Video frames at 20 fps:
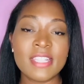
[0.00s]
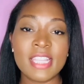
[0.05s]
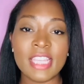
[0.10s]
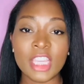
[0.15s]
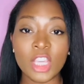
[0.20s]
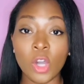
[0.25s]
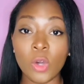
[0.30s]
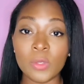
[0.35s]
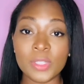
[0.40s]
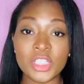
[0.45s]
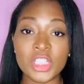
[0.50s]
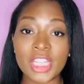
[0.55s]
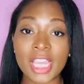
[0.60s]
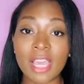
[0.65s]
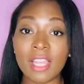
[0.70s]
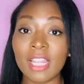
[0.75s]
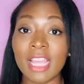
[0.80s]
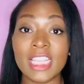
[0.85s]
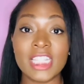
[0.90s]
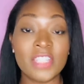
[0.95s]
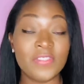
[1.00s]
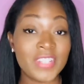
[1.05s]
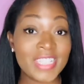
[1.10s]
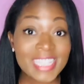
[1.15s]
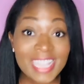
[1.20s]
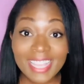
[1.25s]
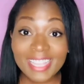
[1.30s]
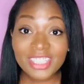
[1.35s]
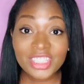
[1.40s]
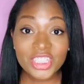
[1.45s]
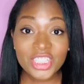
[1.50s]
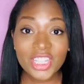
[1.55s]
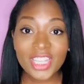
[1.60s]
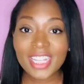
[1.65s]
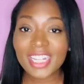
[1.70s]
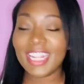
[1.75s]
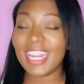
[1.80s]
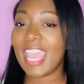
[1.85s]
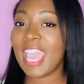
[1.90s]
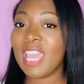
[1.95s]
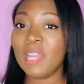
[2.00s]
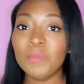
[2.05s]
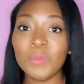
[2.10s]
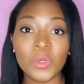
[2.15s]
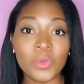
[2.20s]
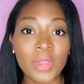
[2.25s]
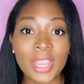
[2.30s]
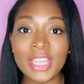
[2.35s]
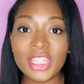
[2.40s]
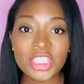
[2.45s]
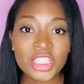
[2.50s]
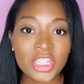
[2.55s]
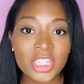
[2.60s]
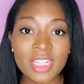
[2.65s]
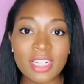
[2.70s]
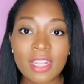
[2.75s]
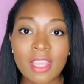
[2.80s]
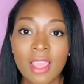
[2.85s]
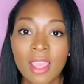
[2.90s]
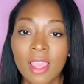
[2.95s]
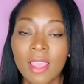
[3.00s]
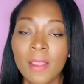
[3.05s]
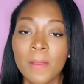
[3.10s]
the golden child lots of attention and admiration.